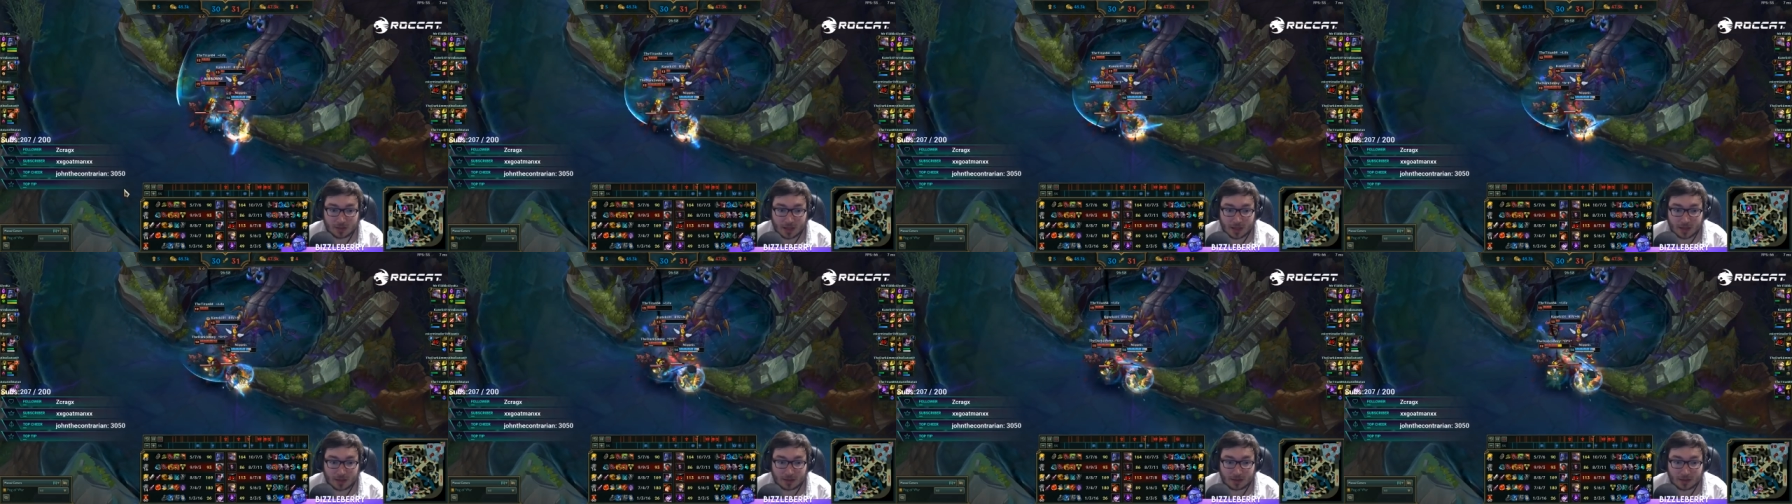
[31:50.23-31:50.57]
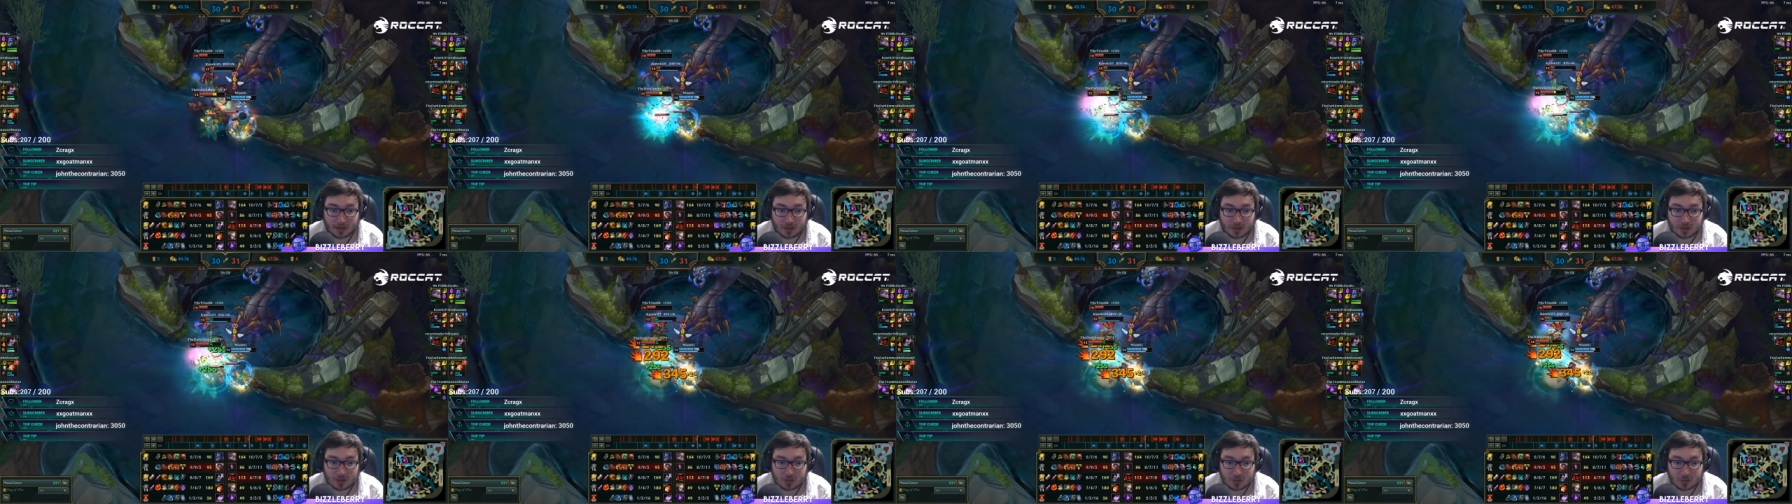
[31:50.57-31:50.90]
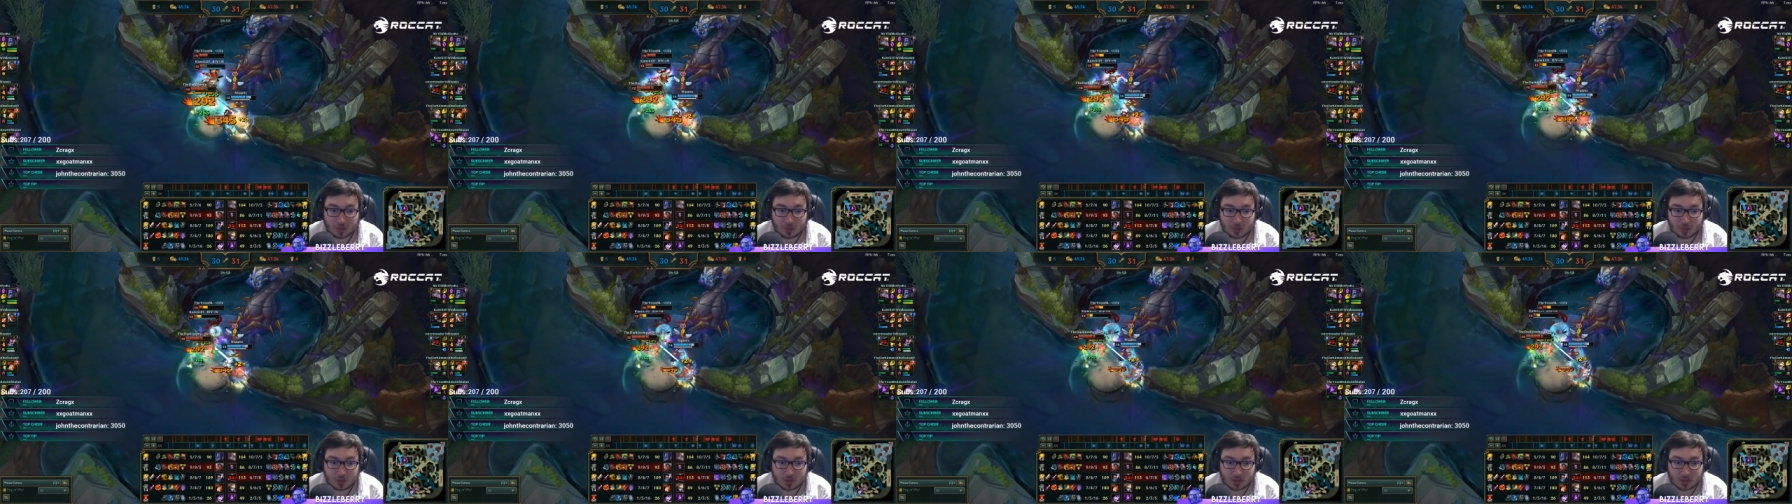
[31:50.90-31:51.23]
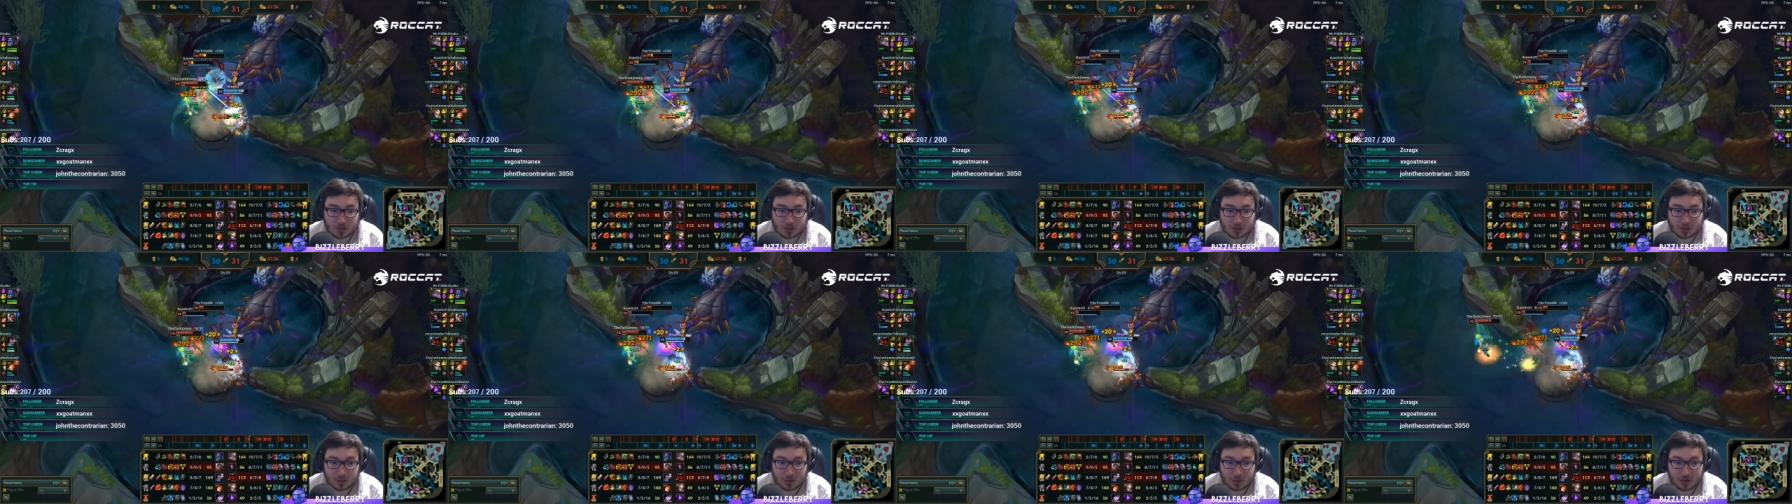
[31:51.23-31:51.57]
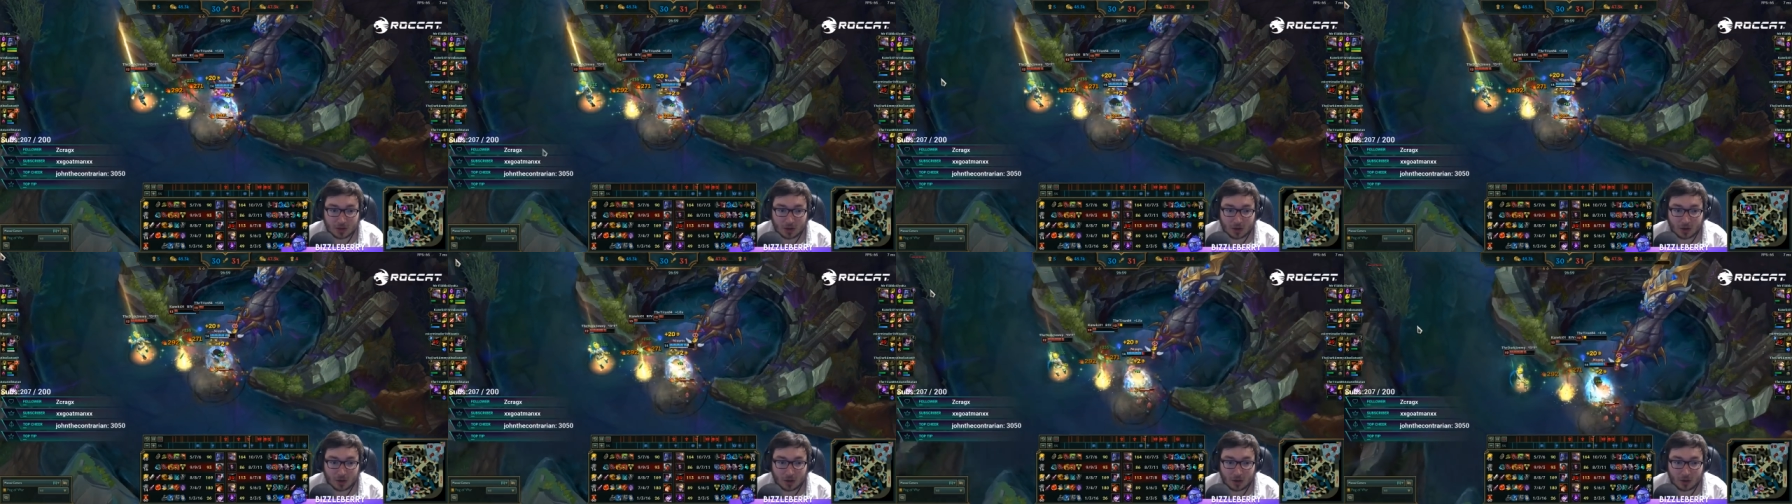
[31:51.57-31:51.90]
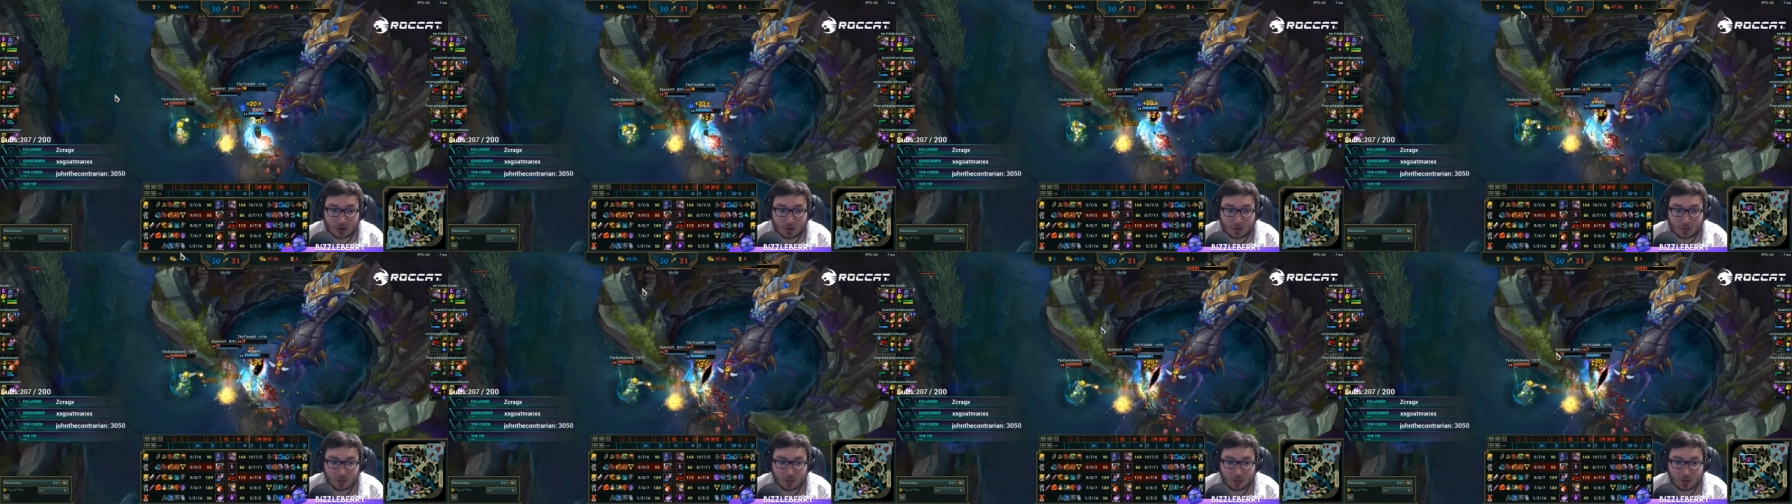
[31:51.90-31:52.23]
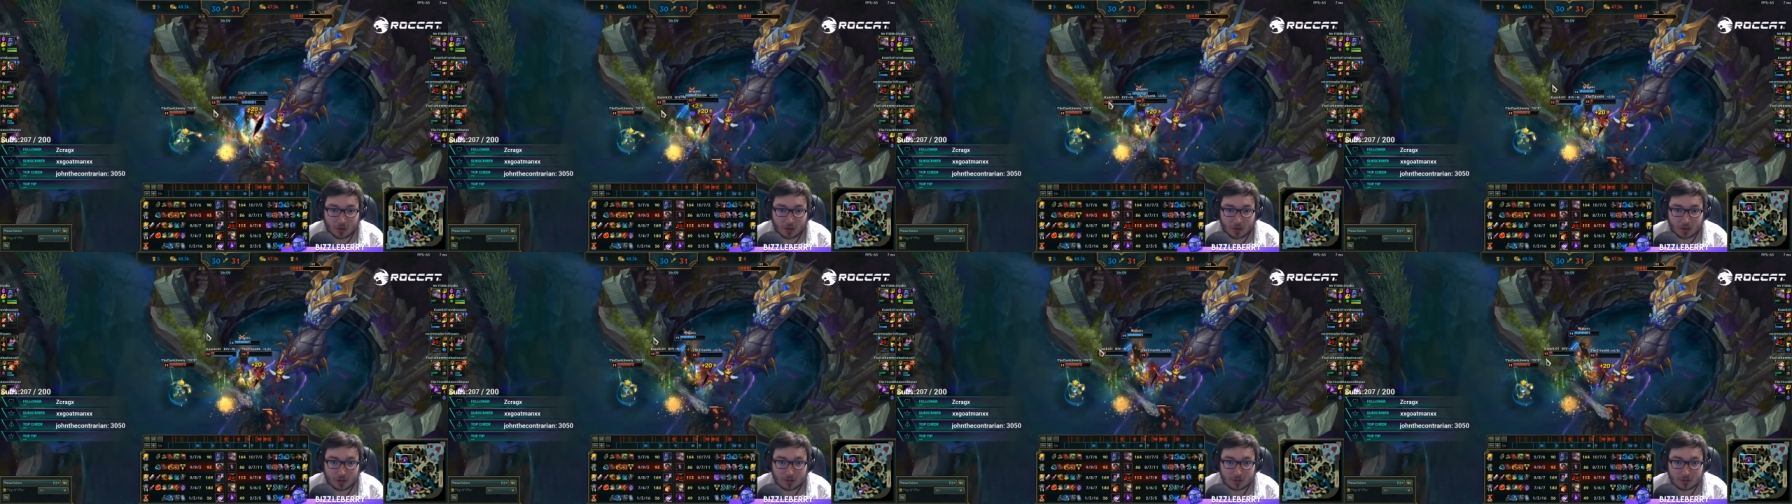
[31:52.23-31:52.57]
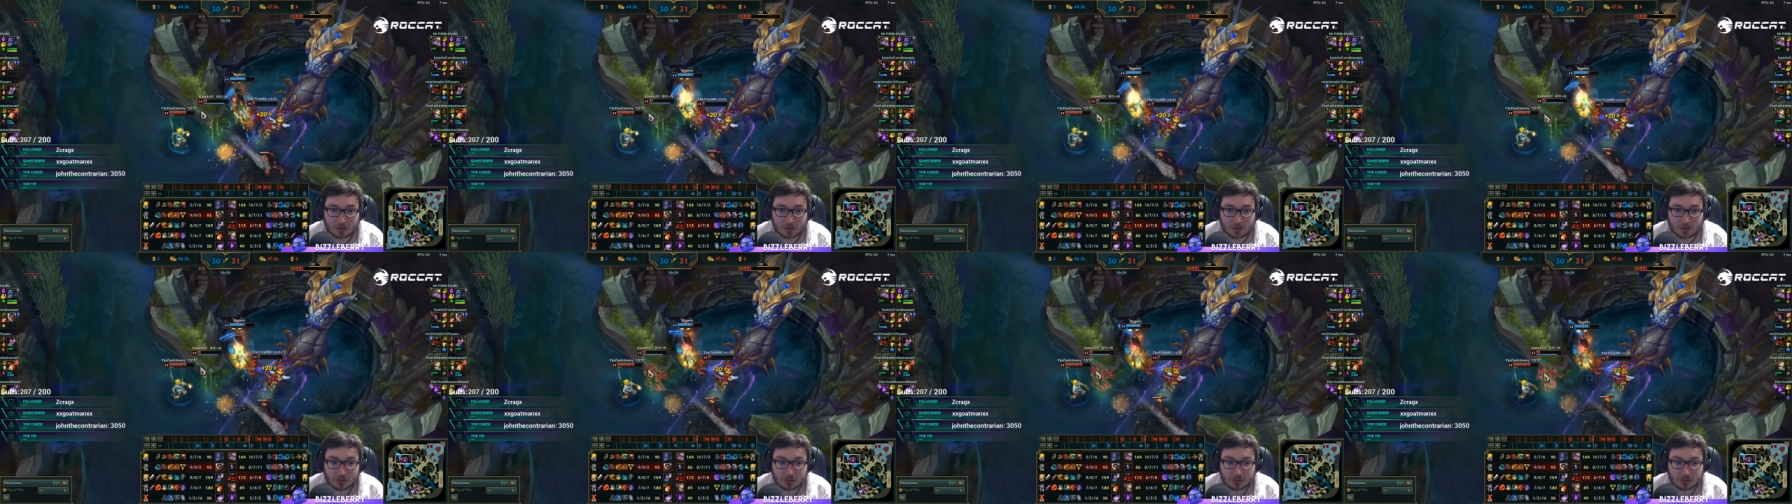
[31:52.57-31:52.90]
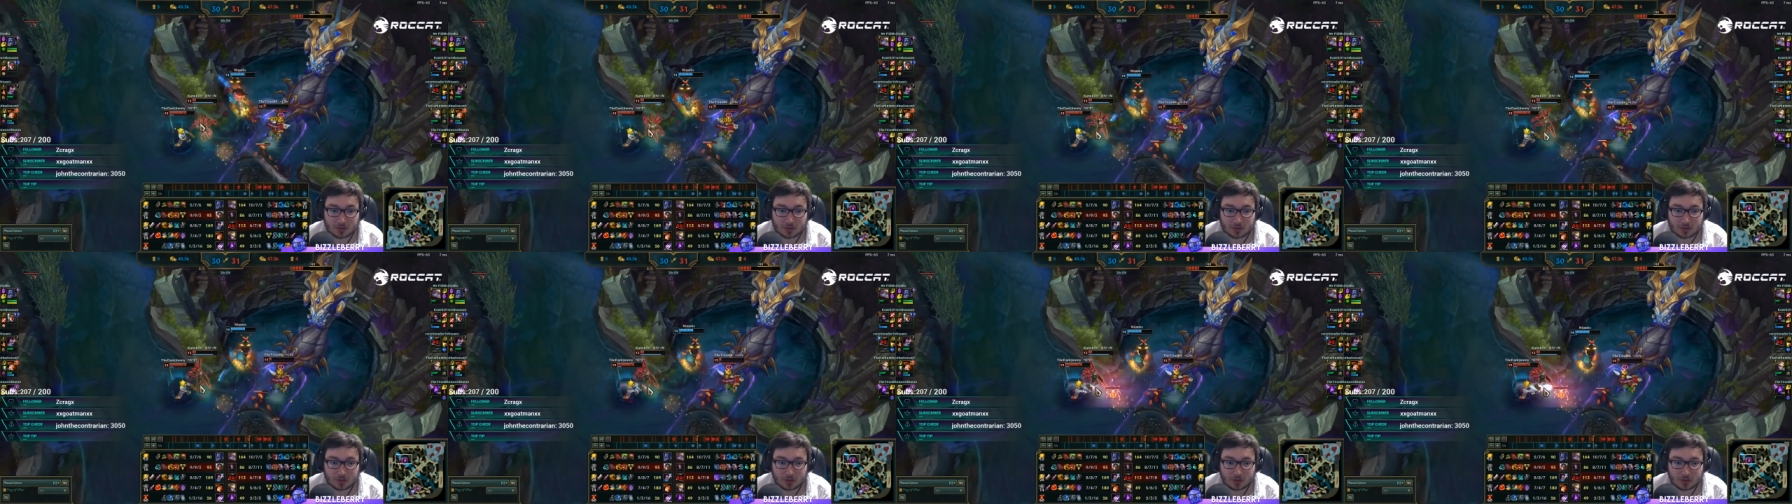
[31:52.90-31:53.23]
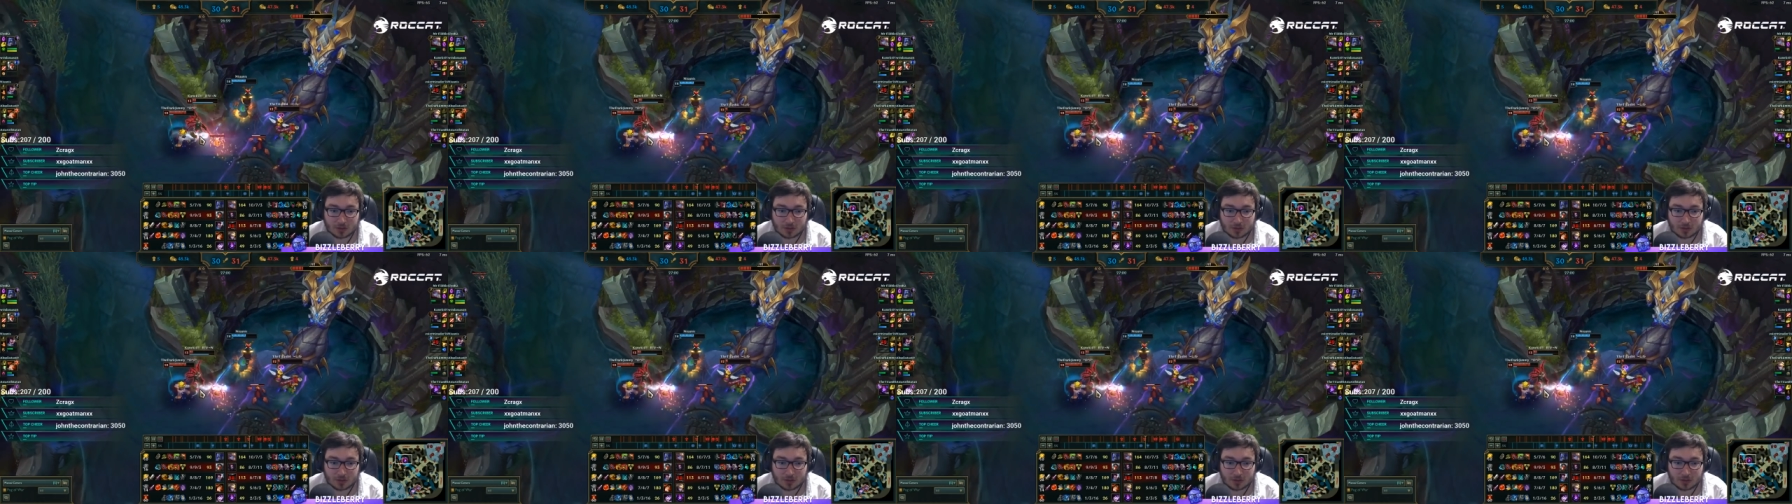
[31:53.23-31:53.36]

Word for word: That Yasuo ulti could have been a lot worse.